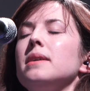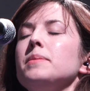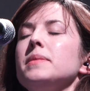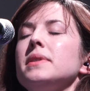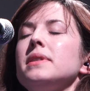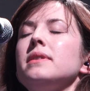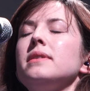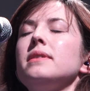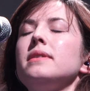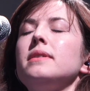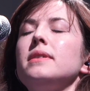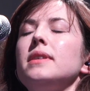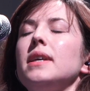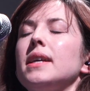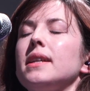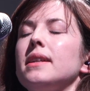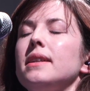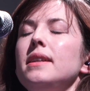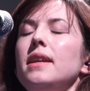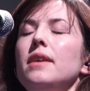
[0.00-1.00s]

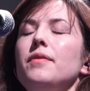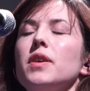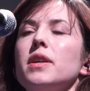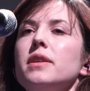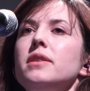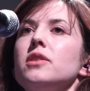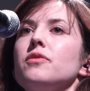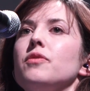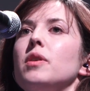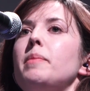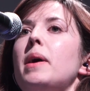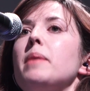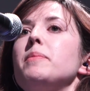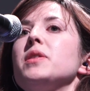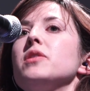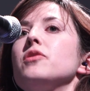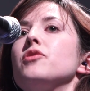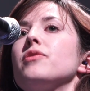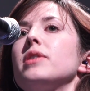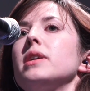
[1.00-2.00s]
Significant to
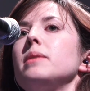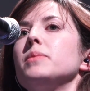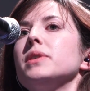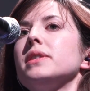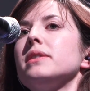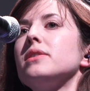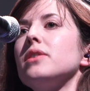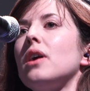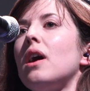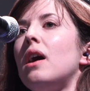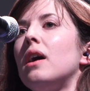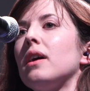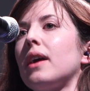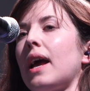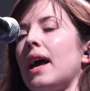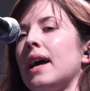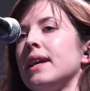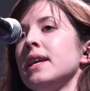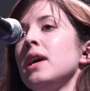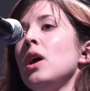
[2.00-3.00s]
remember, the dream was dark,
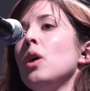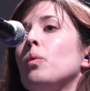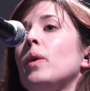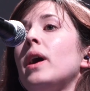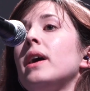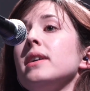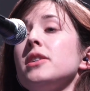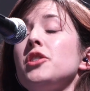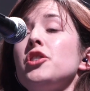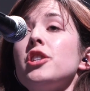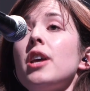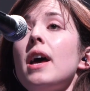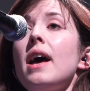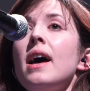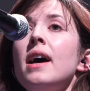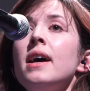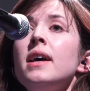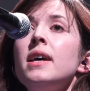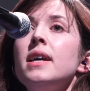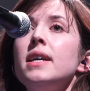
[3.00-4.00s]
and, well, a
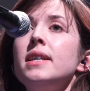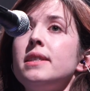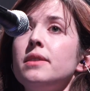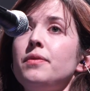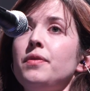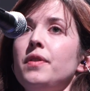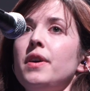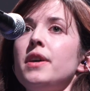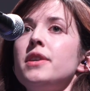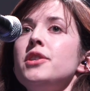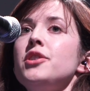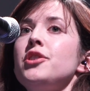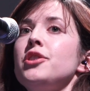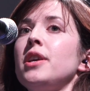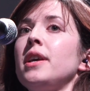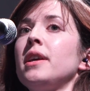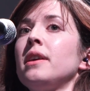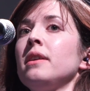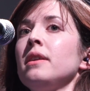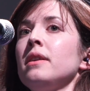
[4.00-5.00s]
chair is a
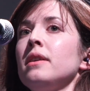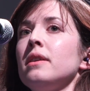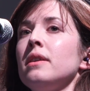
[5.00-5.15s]
furnishing.